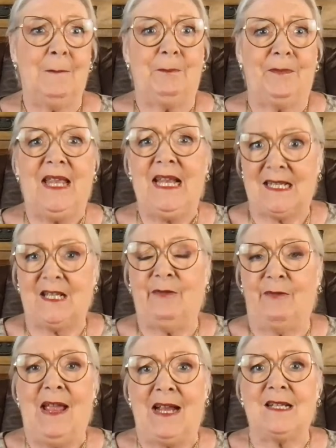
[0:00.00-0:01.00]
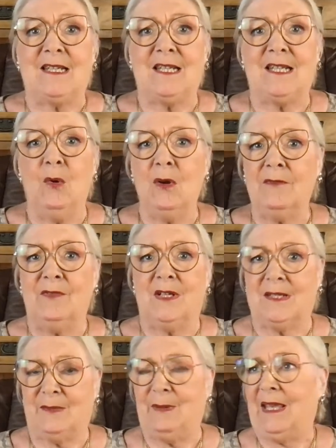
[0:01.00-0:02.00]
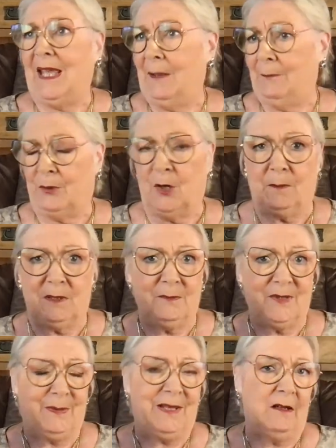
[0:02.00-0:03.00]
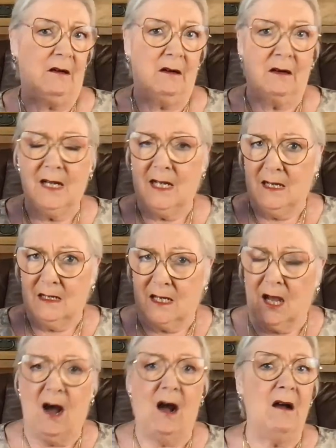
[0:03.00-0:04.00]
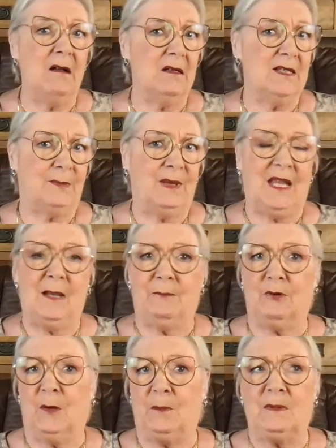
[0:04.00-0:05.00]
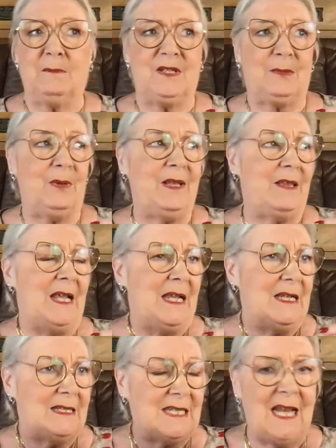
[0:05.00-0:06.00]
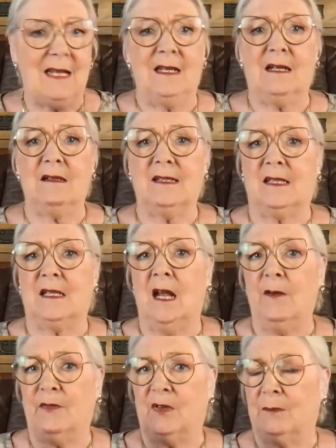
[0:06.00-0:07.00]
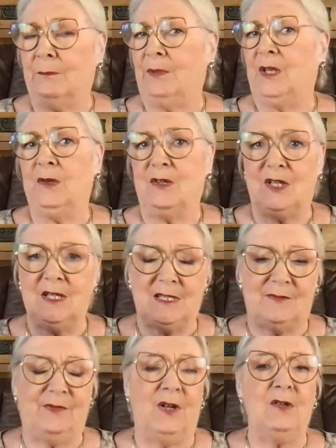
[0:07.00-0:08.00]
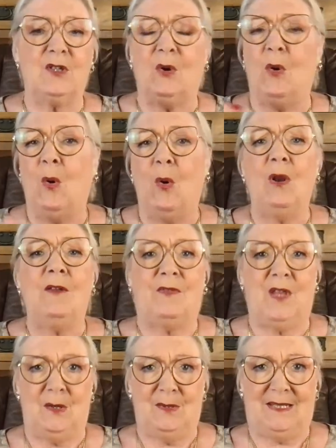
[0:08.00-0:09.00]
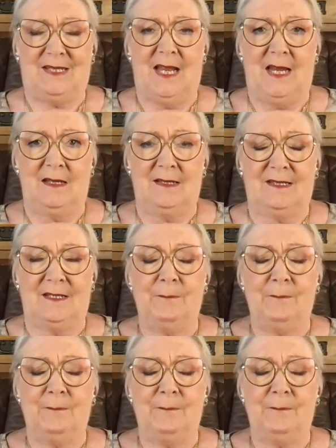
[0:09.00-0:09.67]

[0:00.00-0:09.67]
it's affecting all of us. We get problems with our cars, we get problems with technical stuff, computers, phones, all of those things.